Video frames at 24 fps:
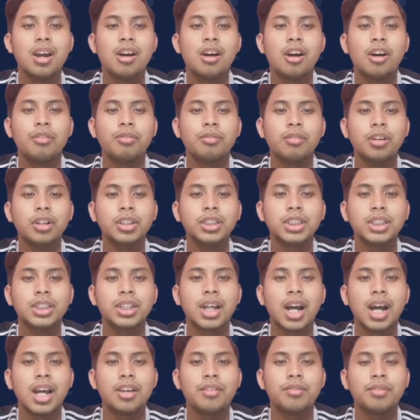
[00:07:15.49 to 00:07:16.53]
of ocean
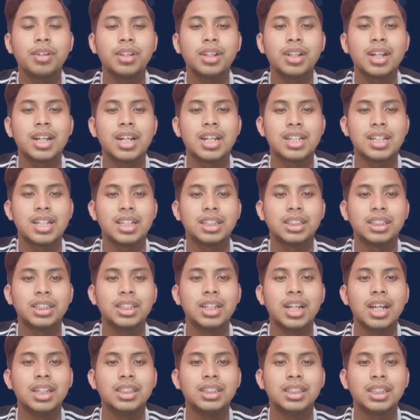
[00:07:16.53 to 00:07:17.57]
iron fertilization
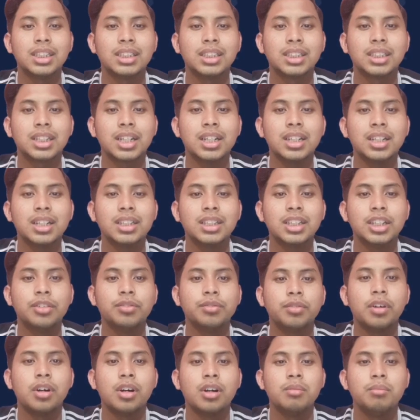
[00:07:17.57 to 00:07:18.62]
as a strategy
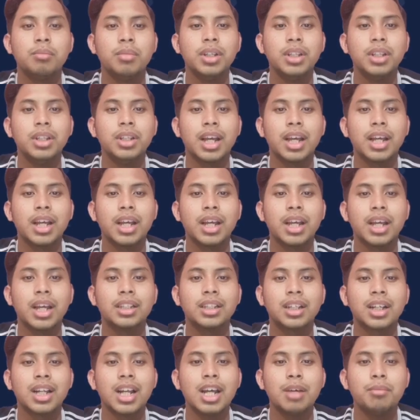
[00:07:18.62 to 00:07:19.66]
for mitigating
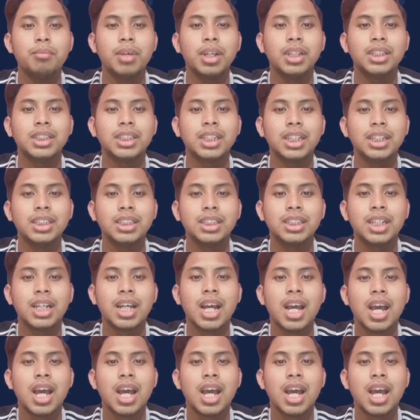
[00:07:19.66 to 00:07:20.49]
climate change